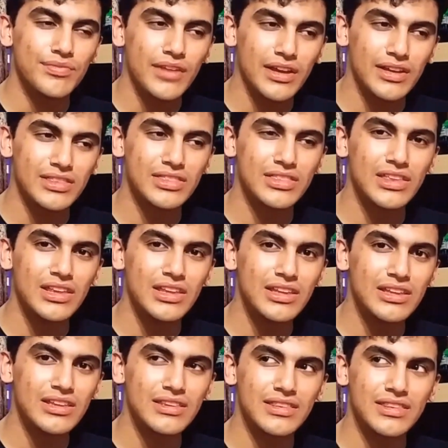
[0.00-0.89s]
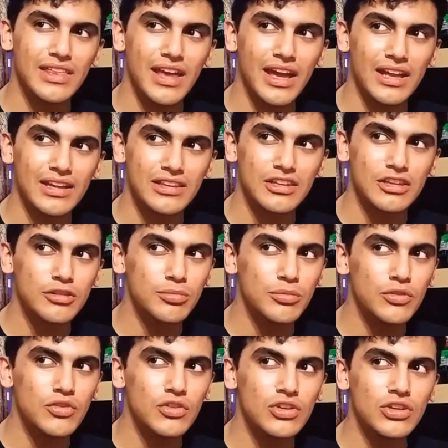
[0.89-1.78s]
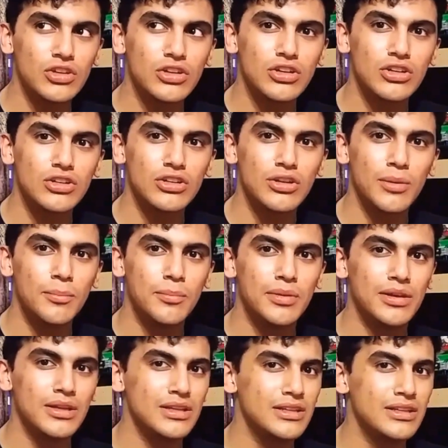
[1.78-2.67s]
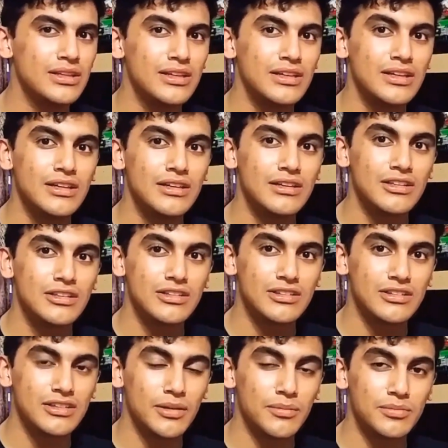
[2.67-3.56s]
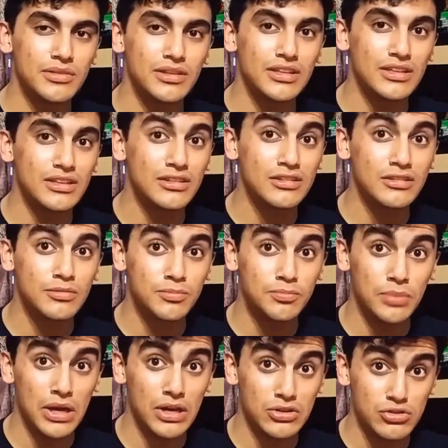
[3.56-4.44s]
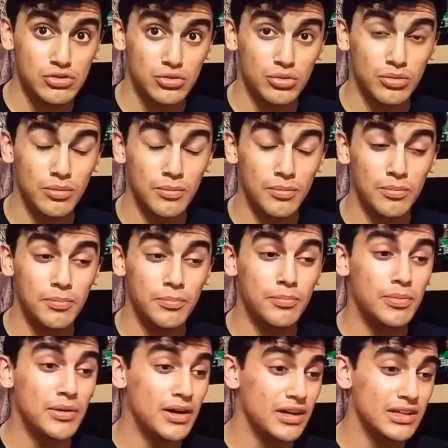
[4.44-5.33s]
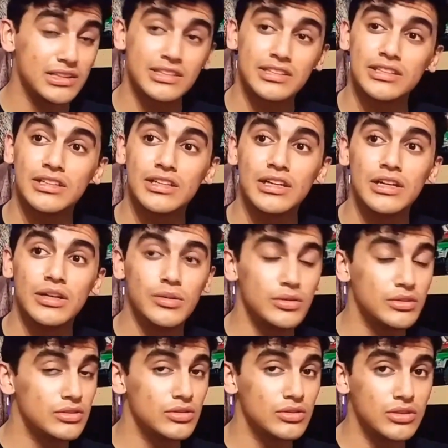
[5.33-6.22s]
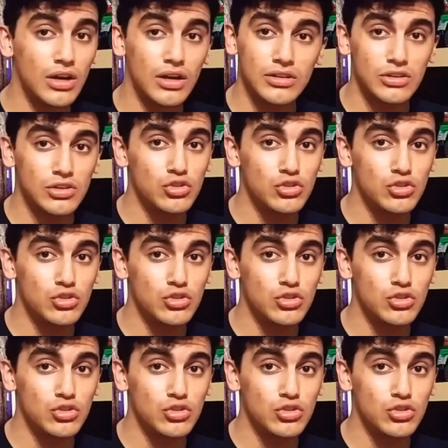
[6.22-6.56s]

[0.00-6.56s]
I think that this movie could have been something special. But we still got an